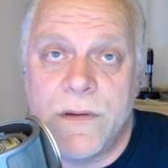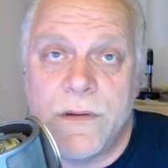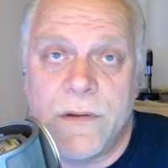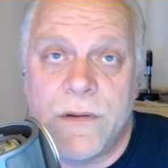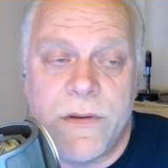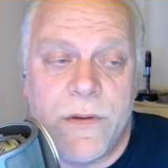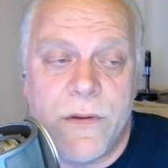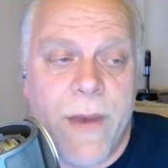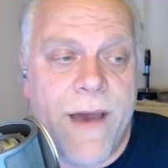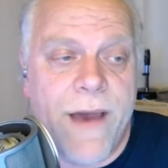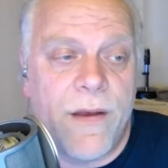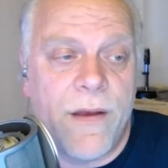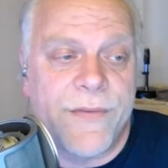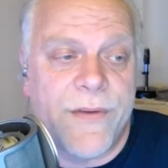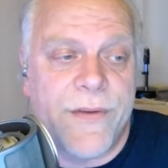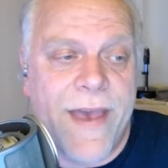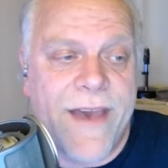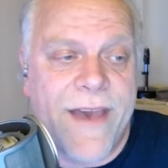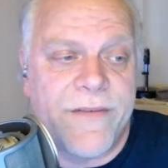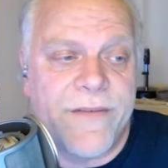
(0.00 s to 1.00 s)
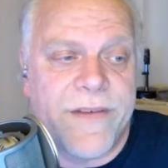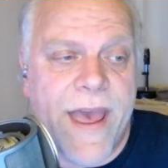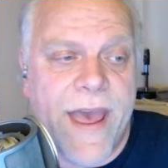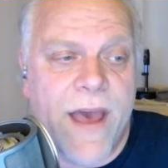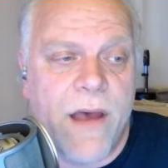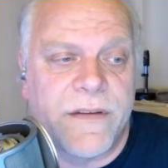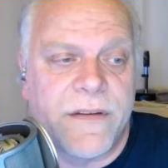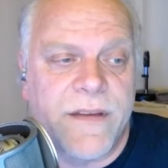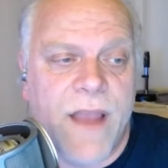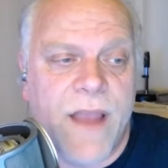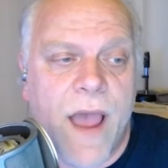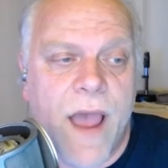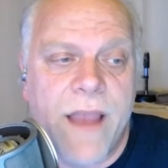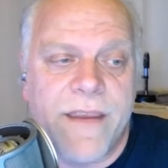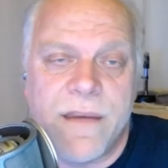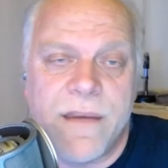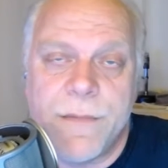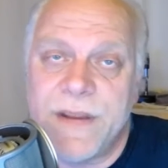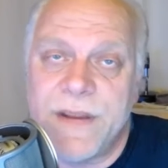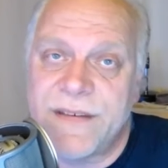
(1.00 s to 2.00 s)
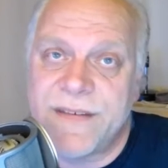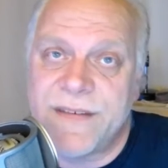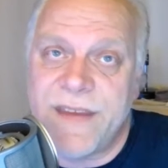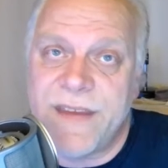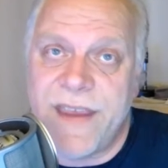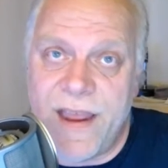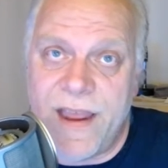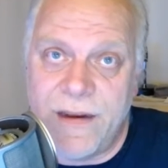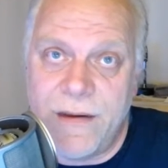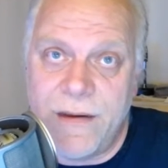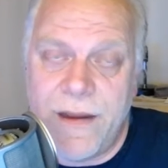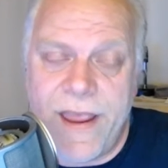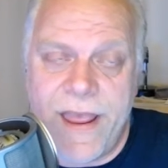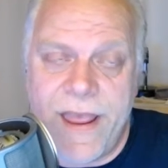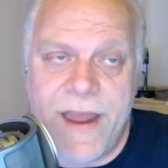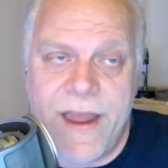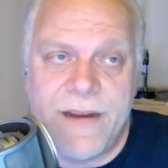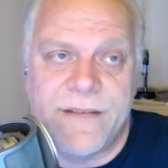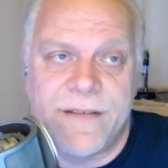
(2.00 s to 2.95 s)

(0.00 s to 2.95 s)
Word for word: You'll you ha- also have now document scanning,